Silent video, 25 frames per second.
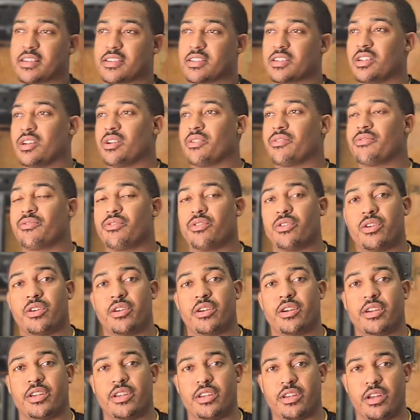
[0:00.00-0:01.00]
and stuff
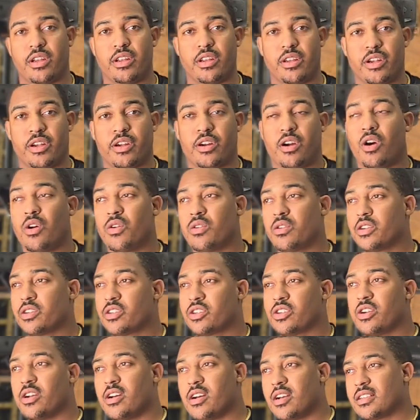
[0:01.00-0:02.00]
for your older
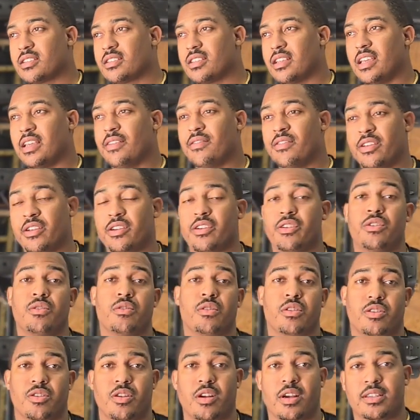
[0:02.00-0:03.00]
trucks, even your
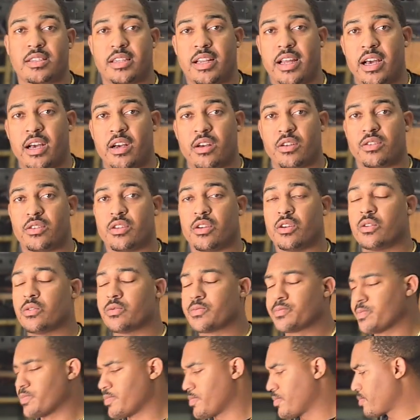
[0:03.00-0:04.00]
newer trucks now.
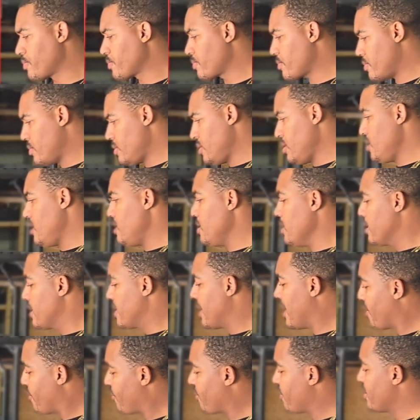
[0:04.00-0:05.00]
So
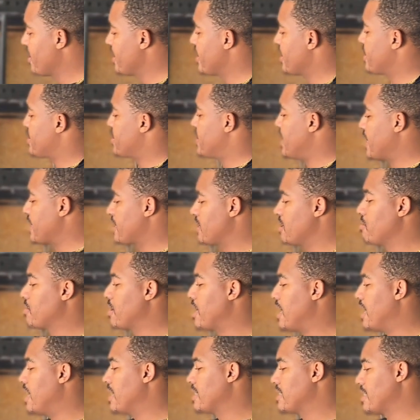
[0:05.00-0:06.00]
definitely check them
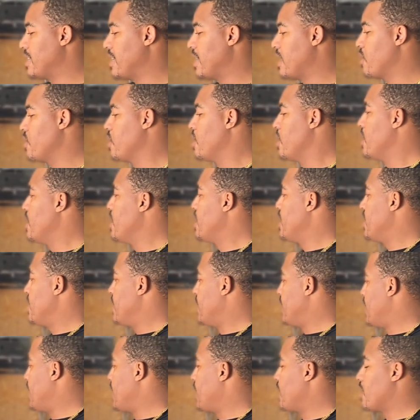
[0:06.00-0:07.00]
guys out.
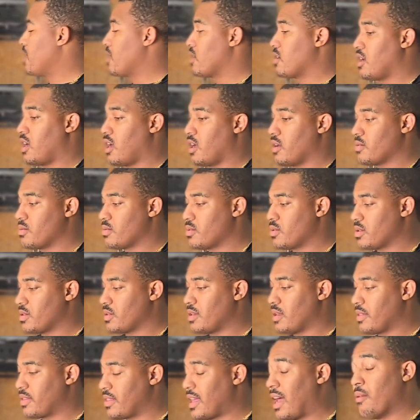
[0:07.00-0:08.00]

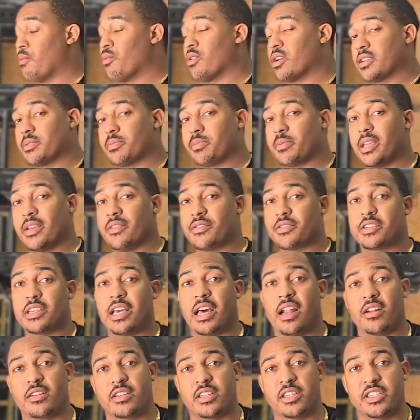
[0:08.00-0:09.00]
I want to give a
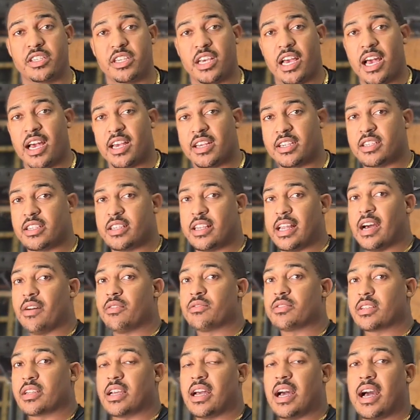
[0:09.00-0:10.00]
shout out to Josh. That
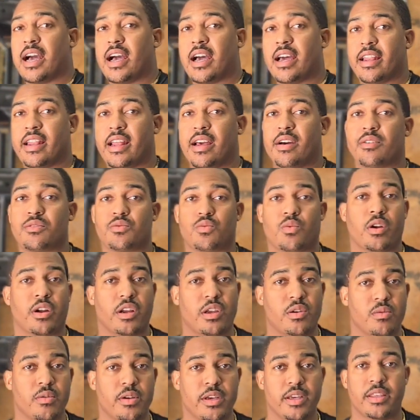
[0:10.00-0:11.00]
was the guy that I was
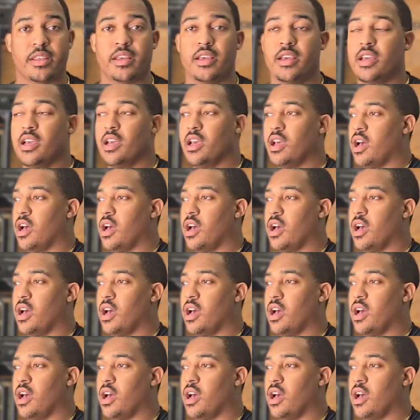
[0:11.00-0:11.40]
working with